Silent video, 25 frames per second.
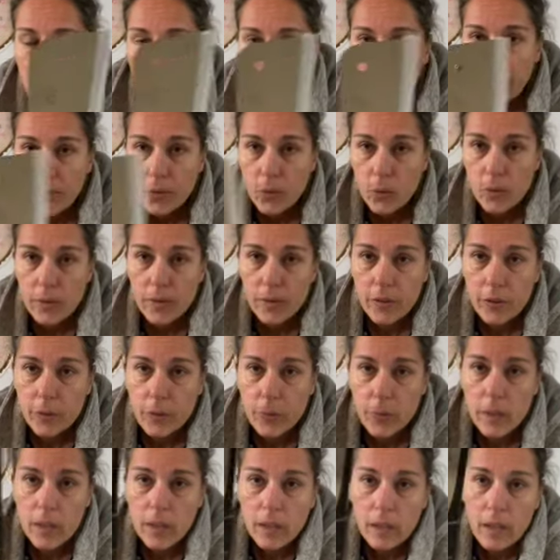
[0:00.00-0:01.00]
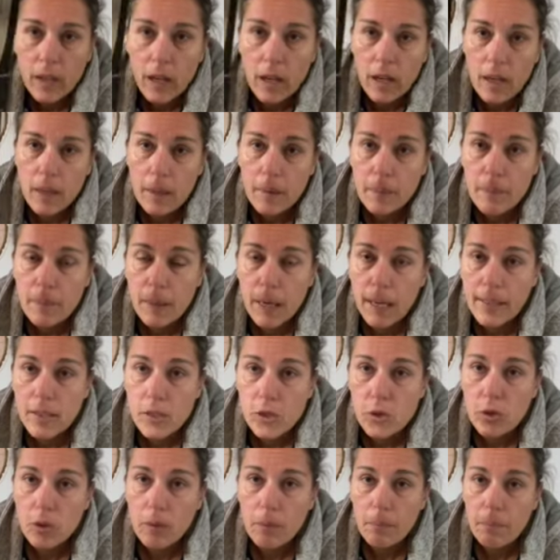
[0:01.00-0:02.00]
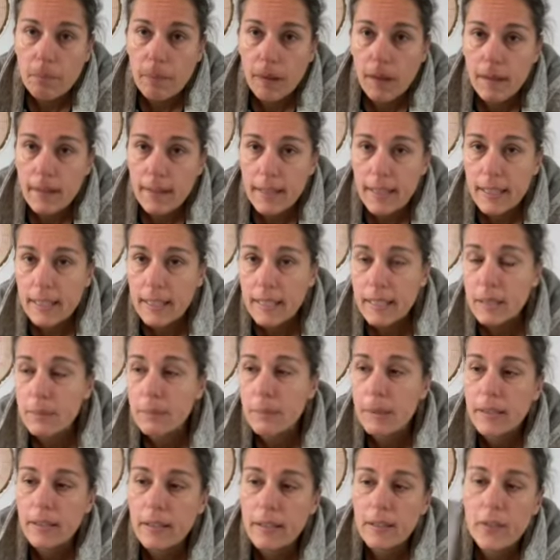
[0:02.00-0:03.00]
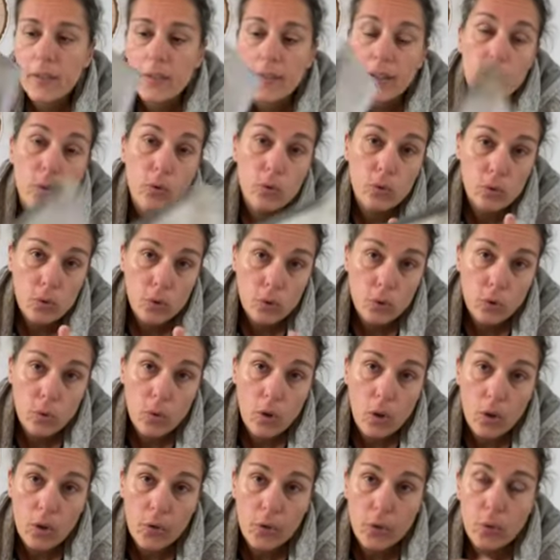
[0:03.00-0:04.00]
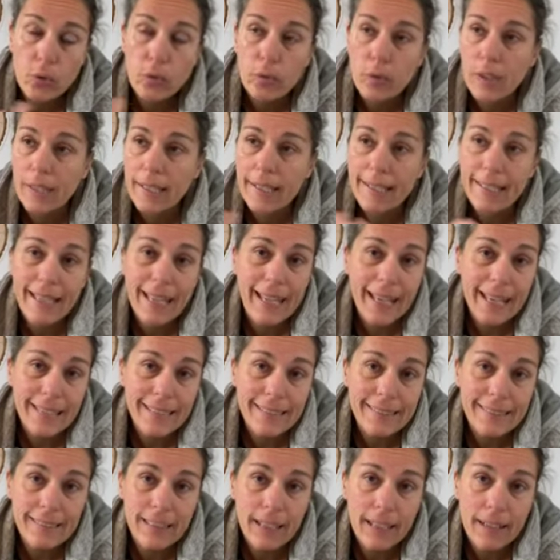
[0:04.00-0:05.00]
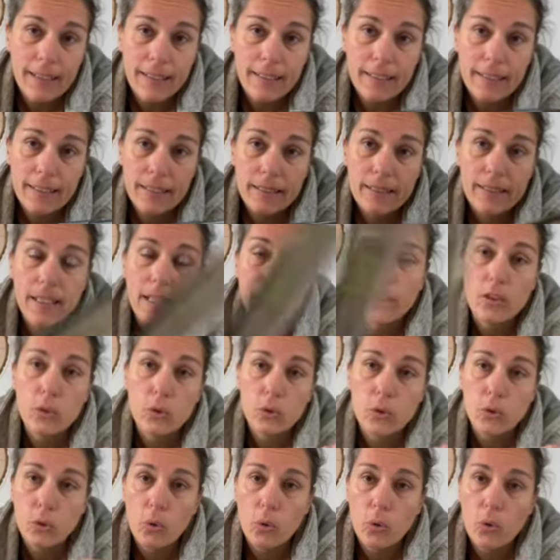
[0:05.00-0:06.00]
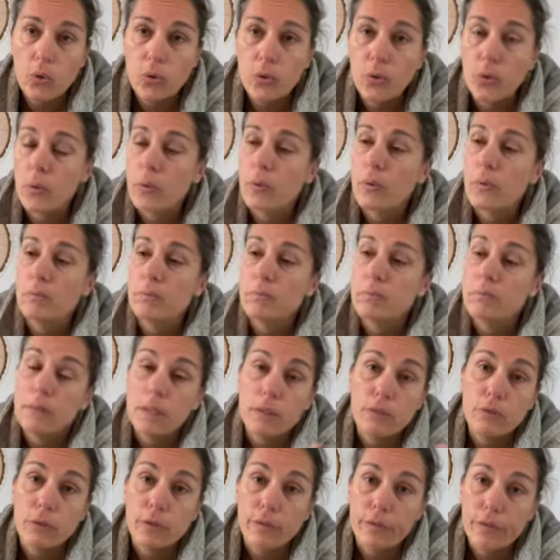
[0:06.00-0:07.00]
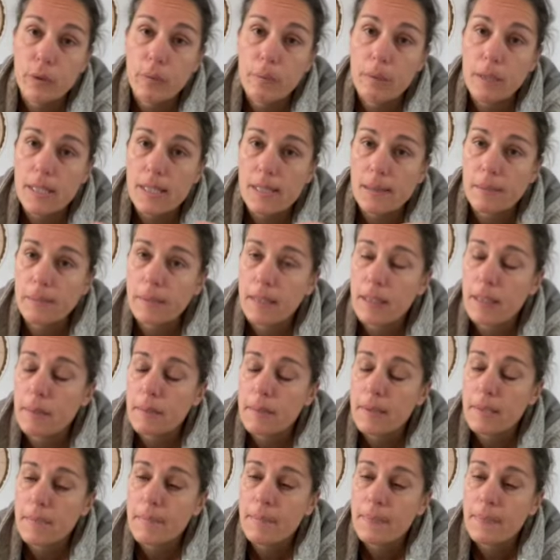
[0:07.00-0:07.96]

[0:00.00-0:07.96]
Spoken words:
So this one, I stopped buying it because I use the saw also for like 8, 9, and 10 years old, or even for me sometimes.